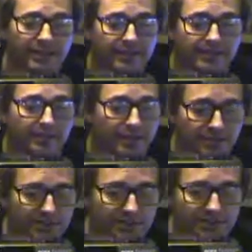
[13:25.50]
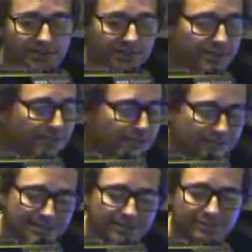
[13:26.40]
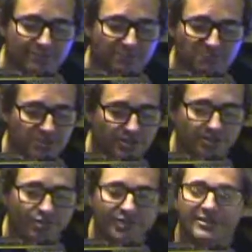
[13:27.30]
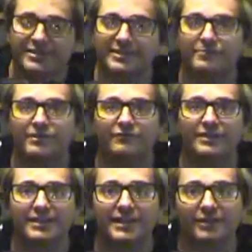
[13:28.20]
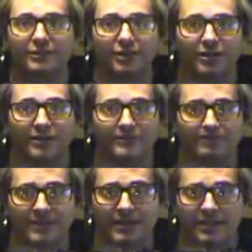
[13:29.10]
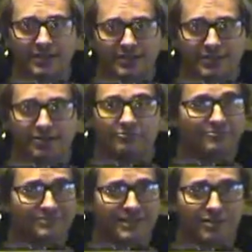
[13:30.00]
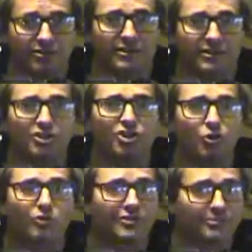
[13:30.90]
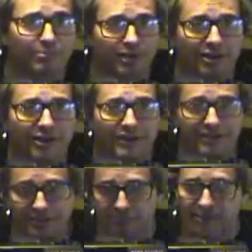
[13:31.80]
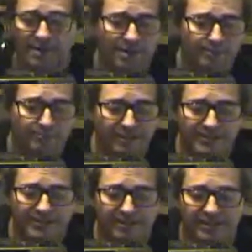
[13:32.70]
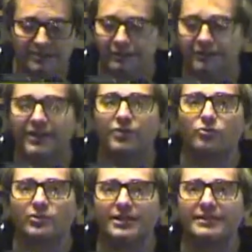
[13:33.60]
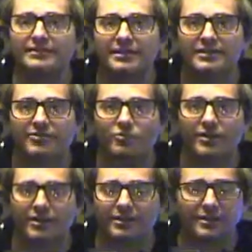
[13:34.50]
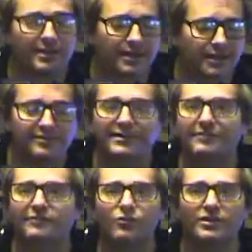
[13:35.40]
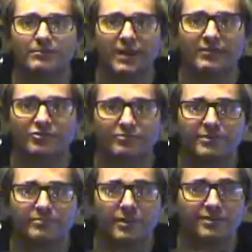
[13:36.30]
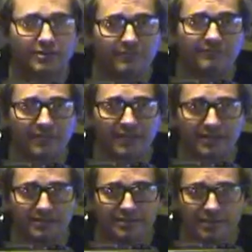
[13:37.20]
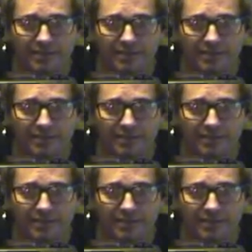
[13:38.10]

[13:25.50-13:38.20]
in the market, and you know, I see them every day online, so they're not in short supply. So basically, if you found a really decent one, I think £40 would be my top for that,